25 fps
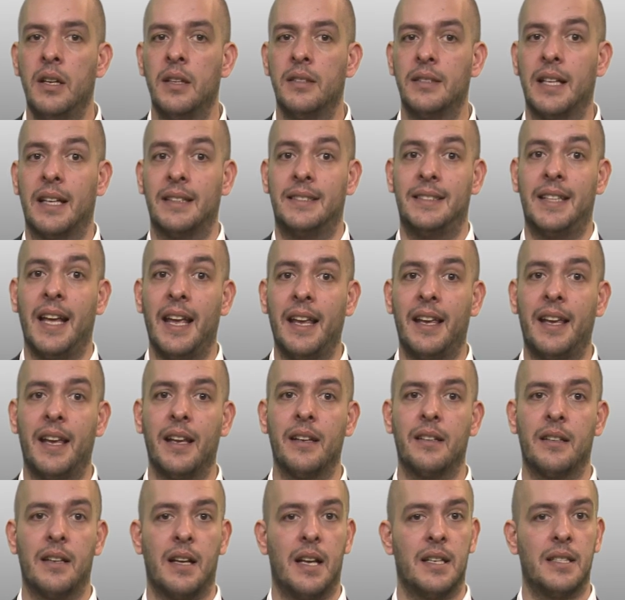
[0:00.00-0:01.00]
that,
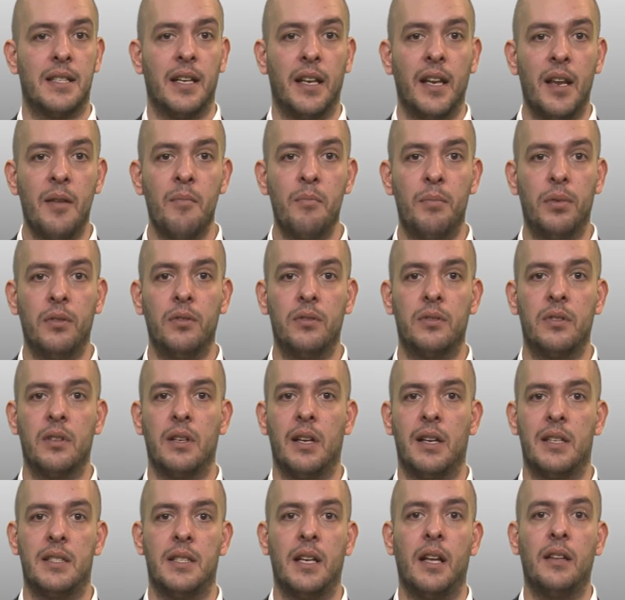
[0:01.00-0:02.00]
taking as an input
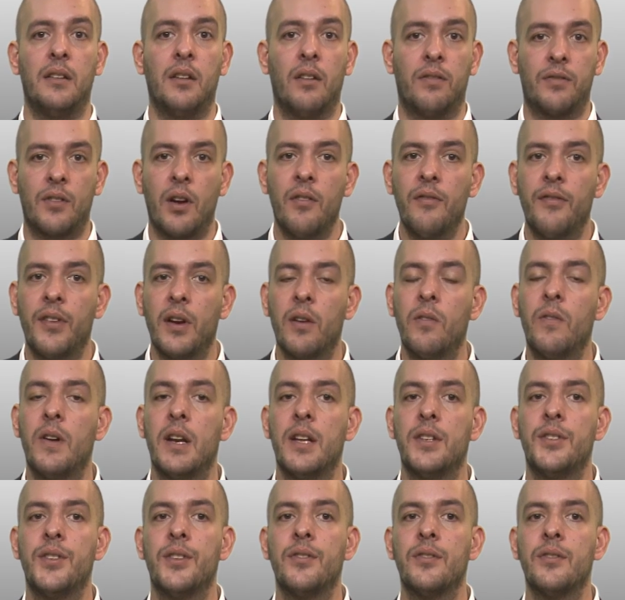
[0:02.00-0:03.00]
a set of
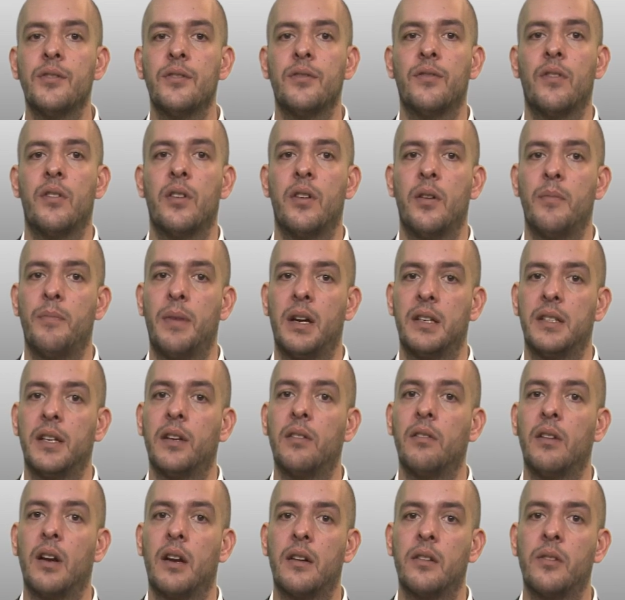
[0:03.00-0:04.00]
configurations for a
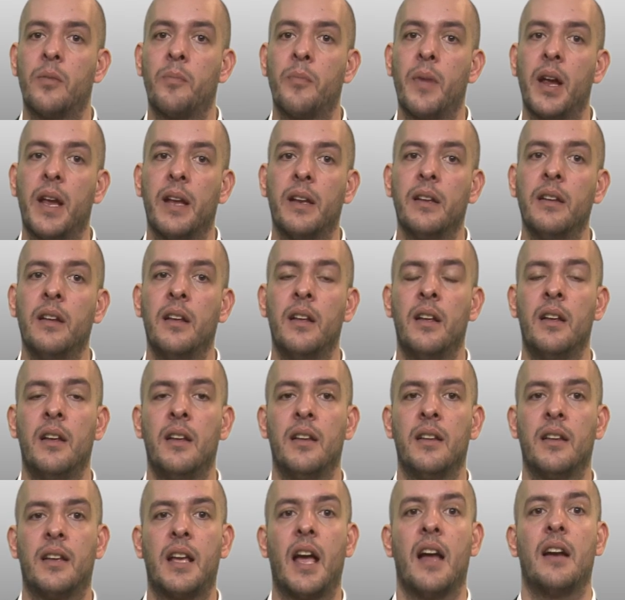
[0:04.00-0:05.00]
particular domain,
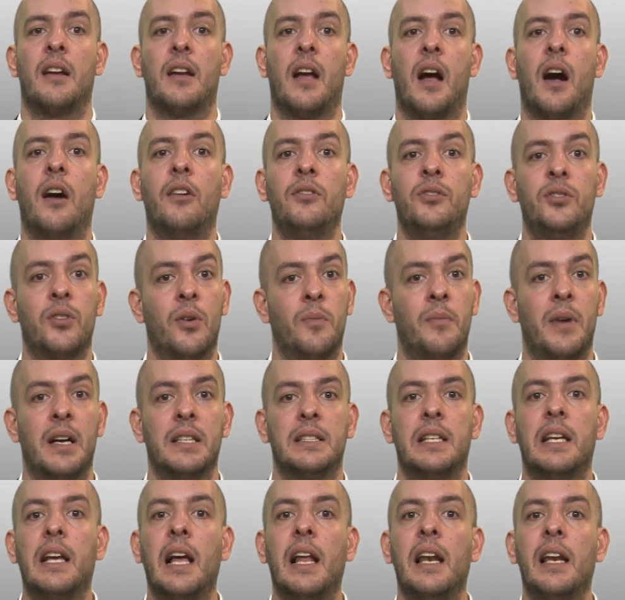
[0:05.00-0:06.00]
can
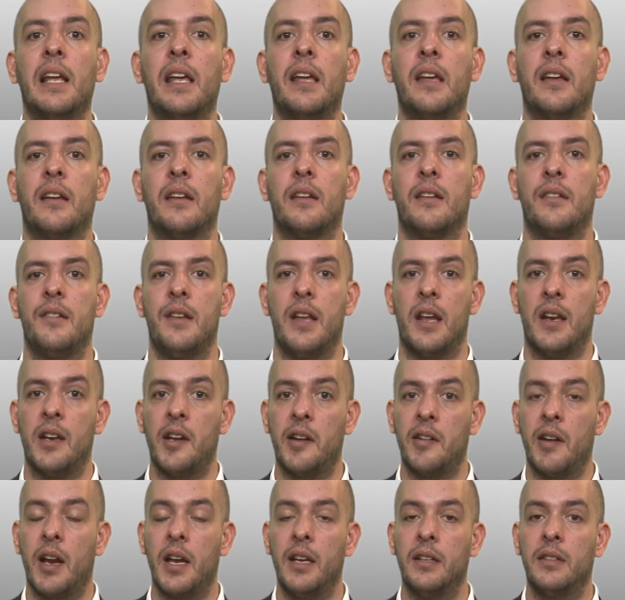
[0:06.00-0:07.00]
automatically
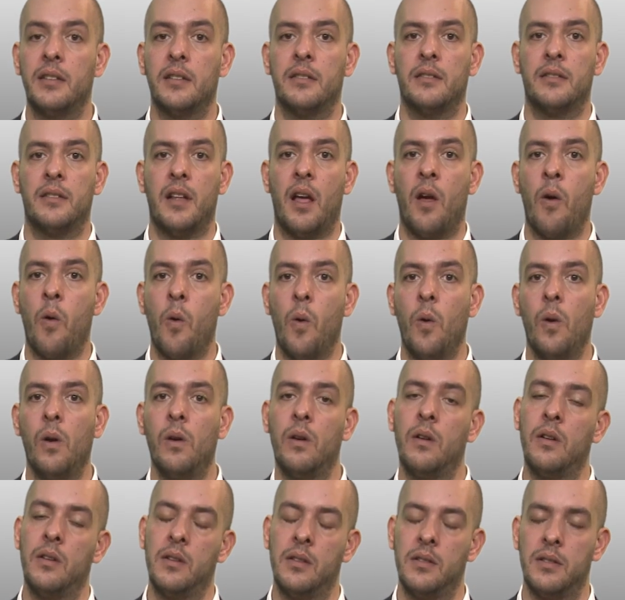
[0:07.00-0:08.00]
generate the
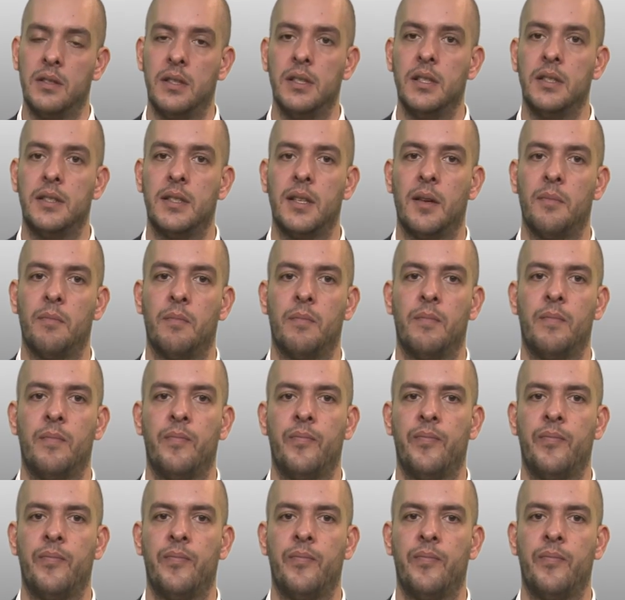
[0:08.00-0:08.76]
whole system.